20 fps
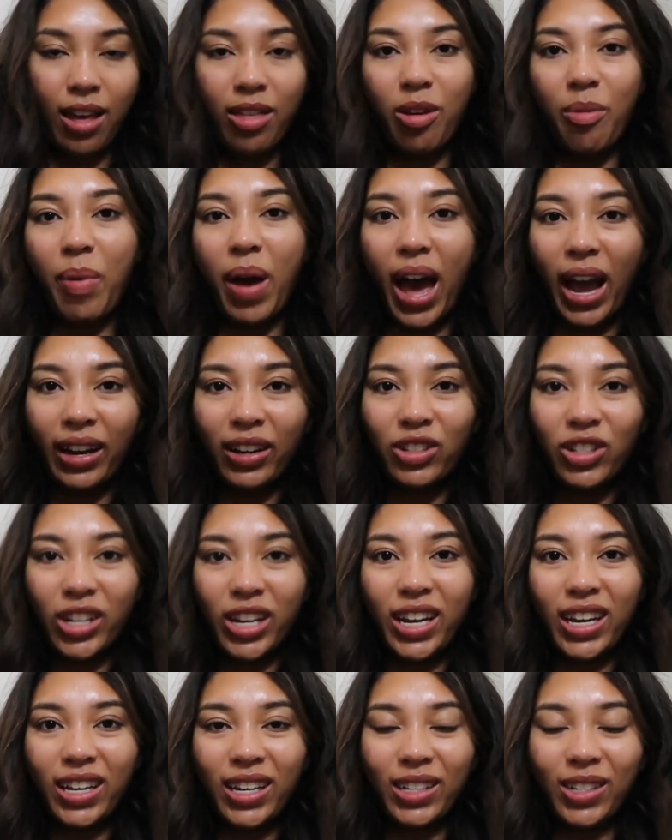the
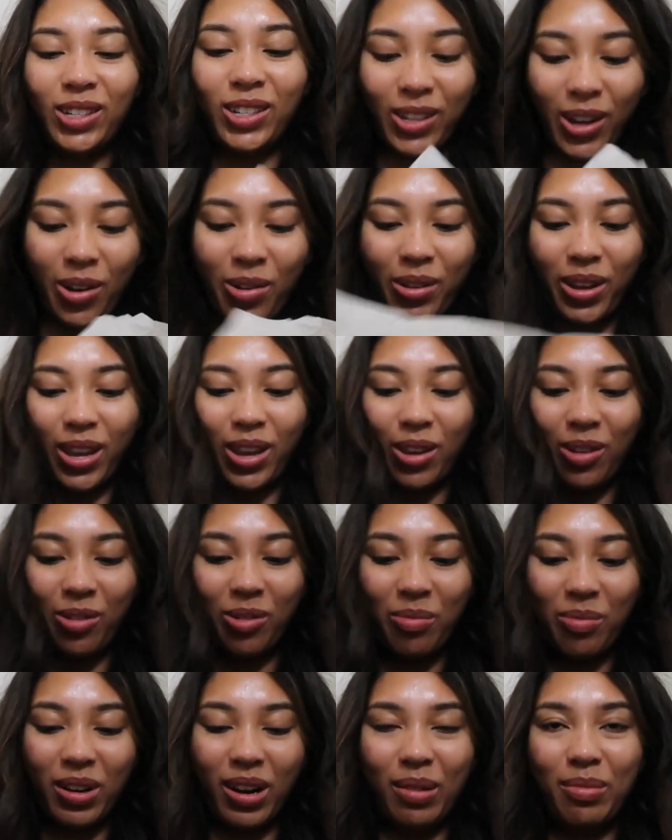packaging is so
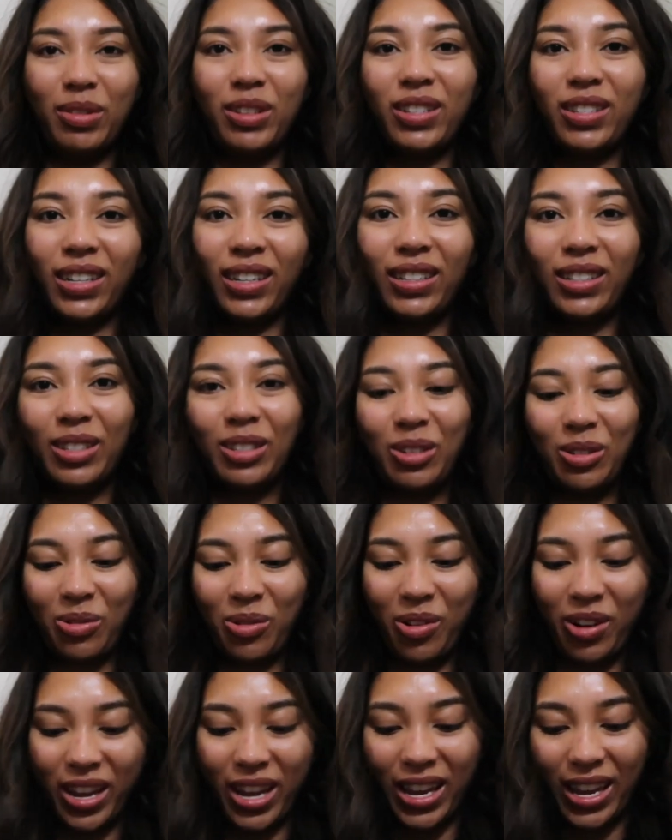cute, but I'm just like
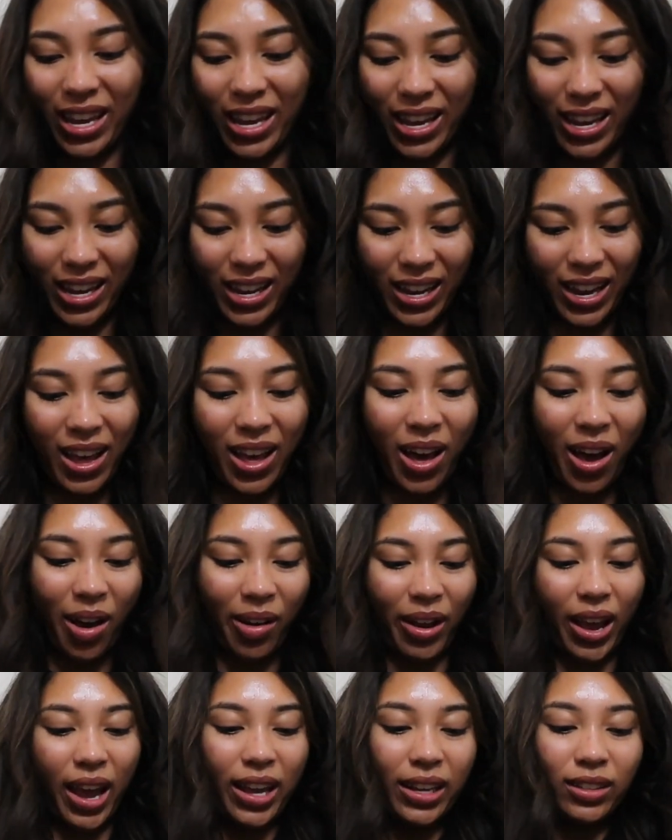destroying it.
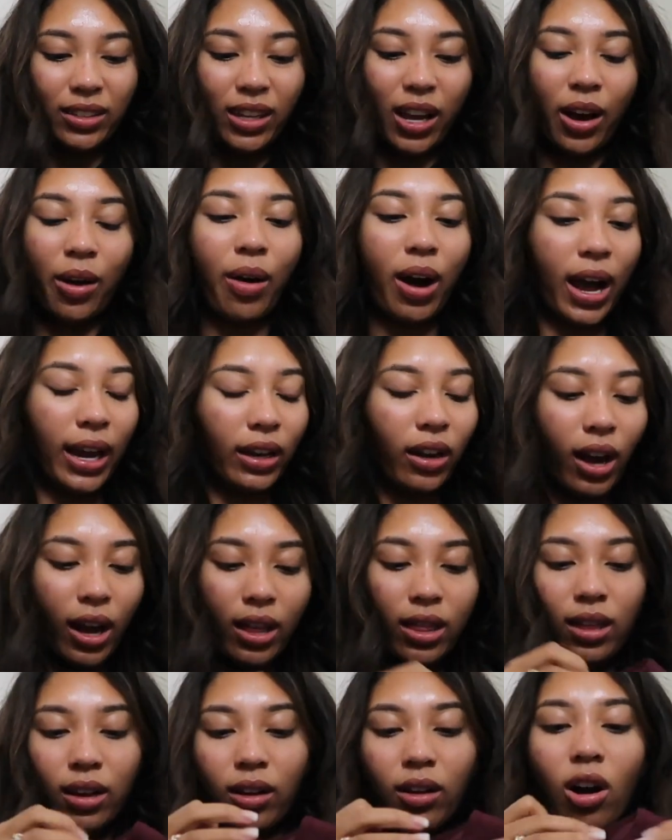Okay, so I
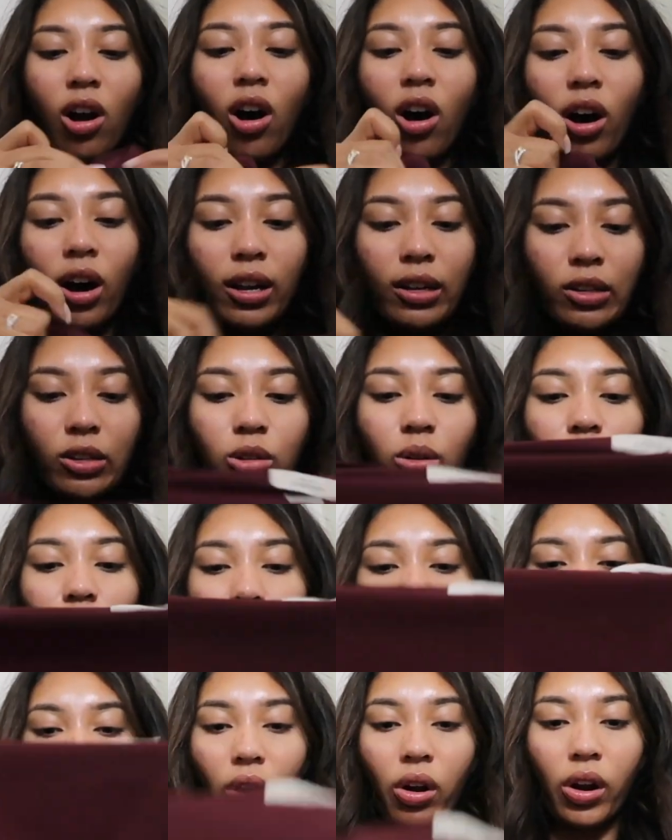got the
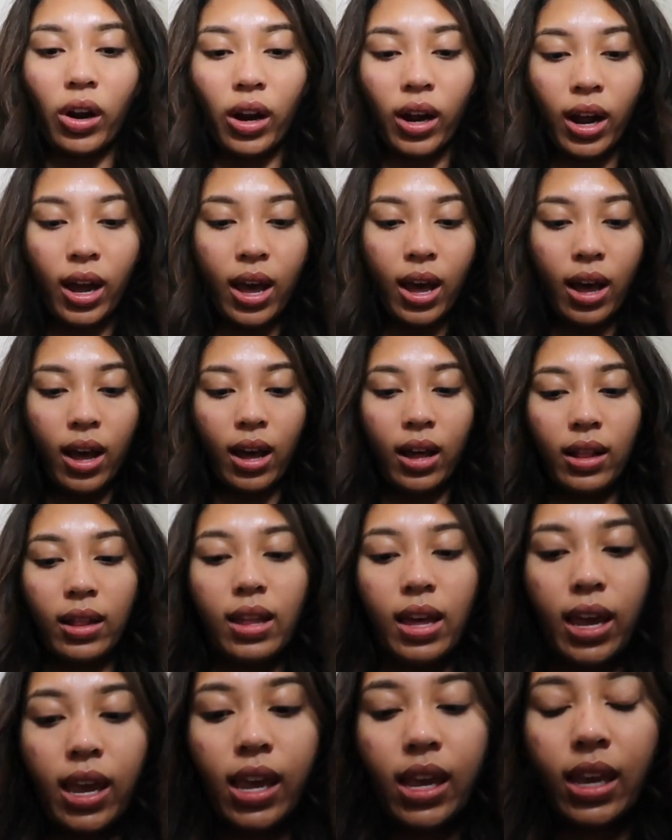contour
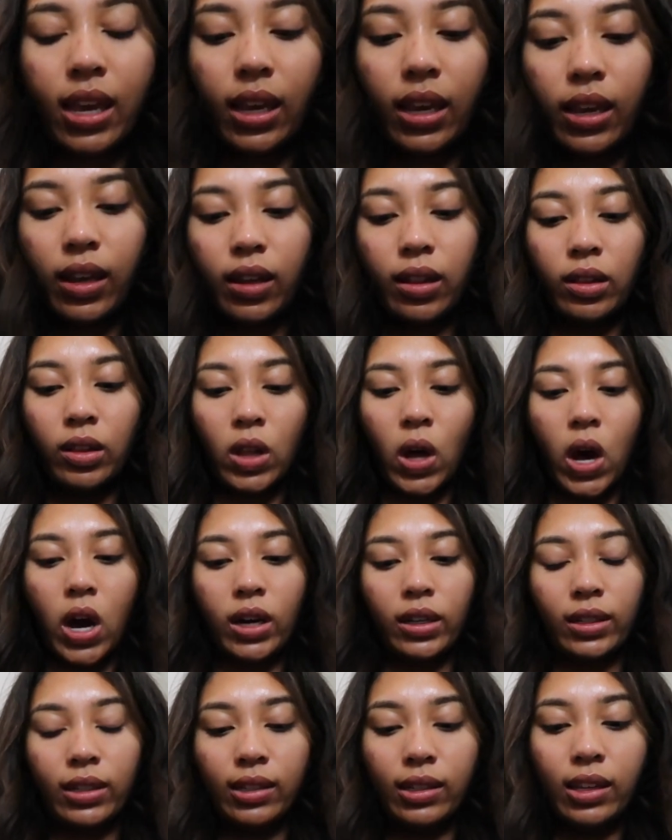like
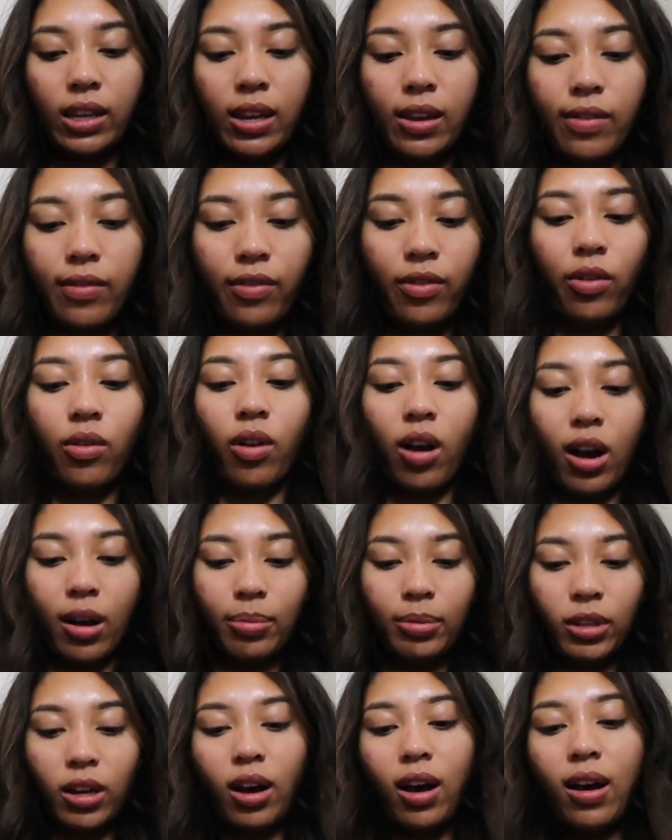long sleeve
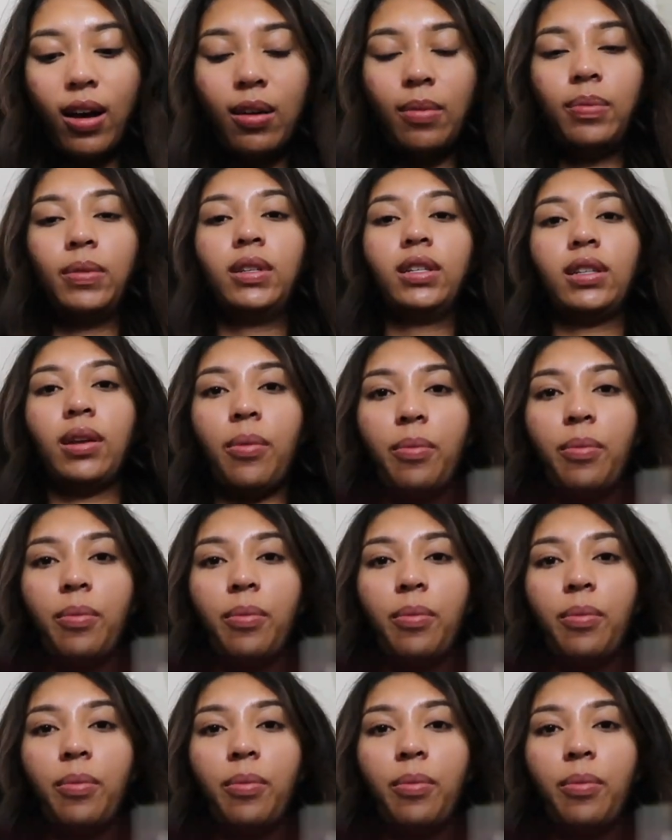crop tops,